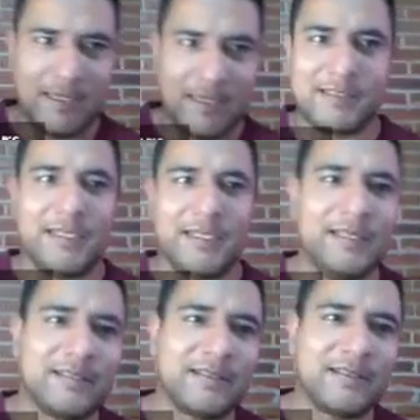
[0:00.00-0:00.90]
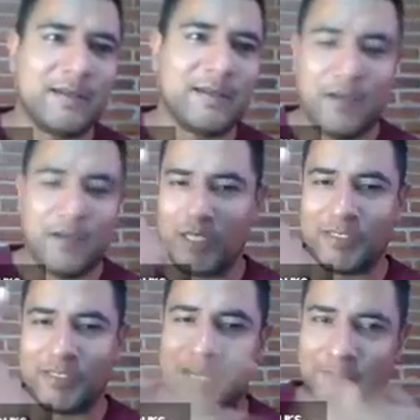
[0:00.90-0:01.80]
as it is one
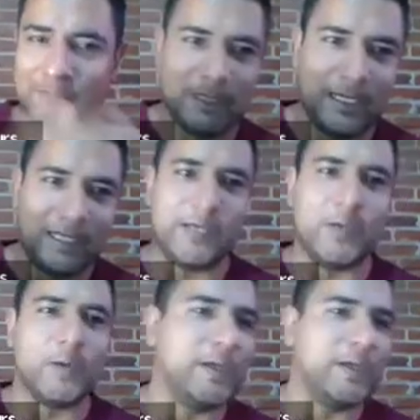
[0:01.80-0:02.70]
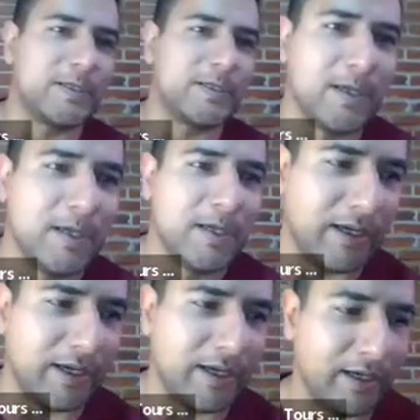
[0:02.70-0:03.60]
time in the units
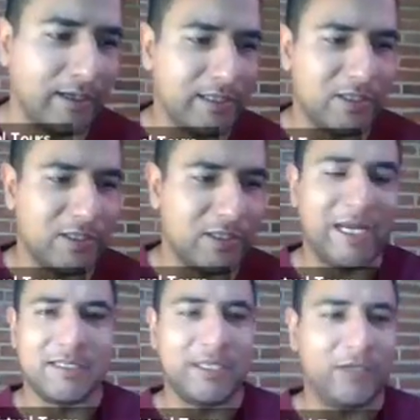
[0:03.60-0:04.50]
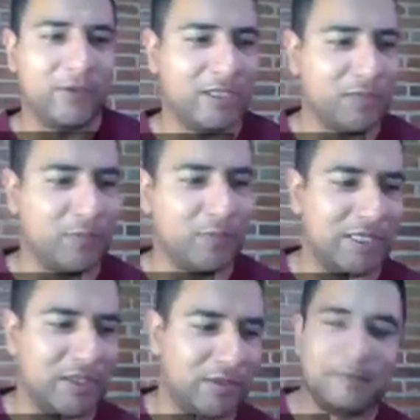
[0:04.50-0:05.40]
space, in the units
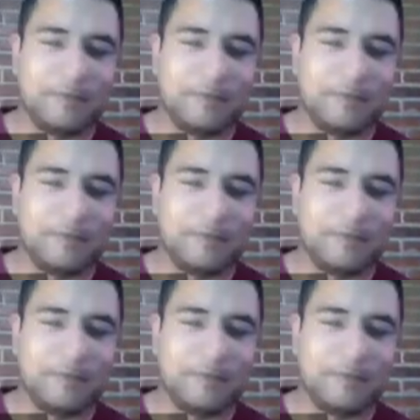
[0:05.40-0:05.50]
position.